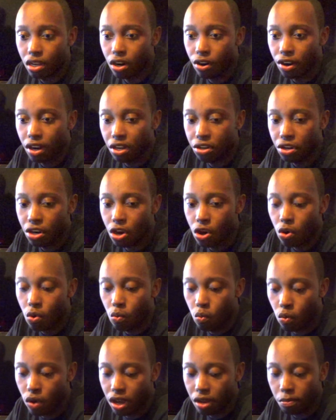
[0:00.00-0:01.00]
I already
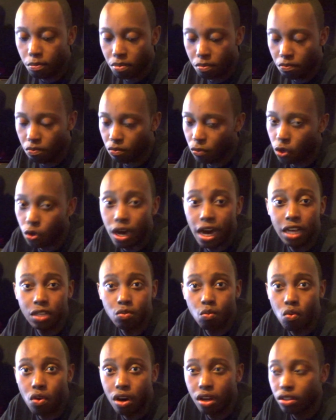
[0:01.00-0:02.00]
know what you
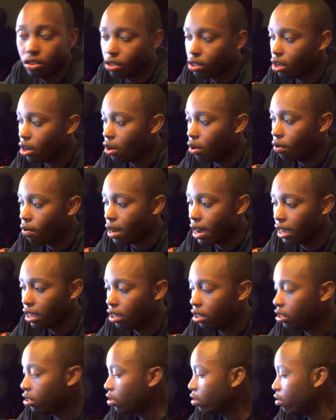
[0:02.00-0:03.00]
guys want, so I
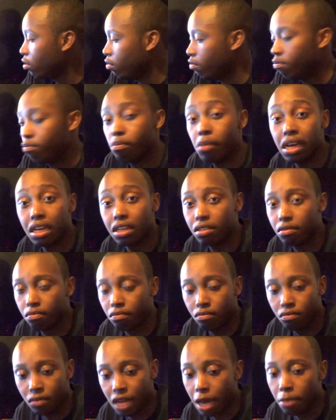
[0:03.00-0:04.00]
can just make
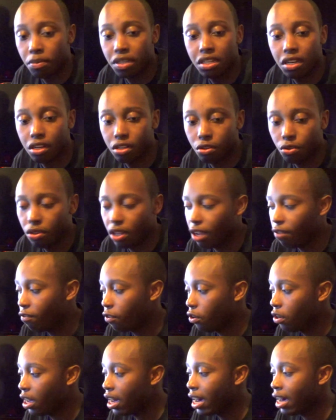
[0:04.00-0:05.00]
that particular thing
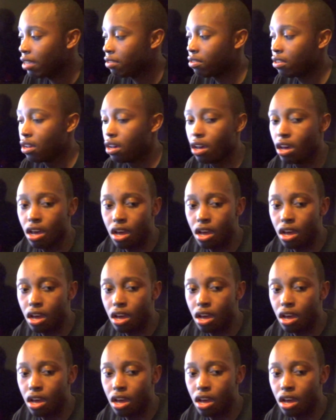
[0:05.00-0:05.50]
for you guys.